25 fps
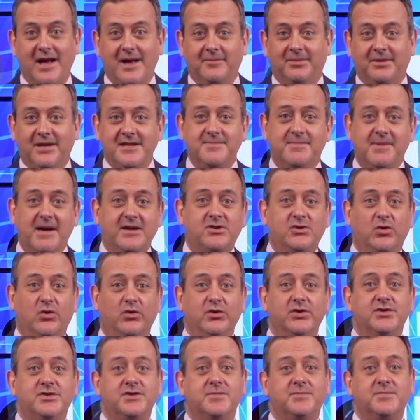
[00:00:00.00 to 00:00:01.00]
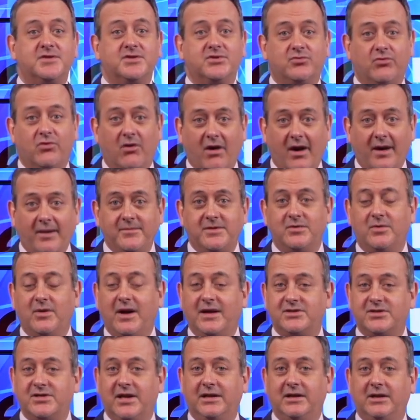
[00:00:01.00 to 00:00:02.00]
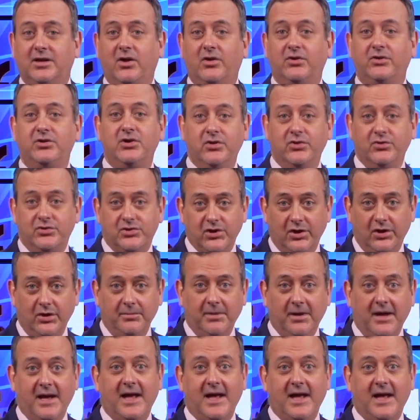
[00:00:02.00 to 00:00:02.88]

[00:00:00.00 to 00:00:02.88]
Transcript: Please make sure you subscribe to our channel on YouTube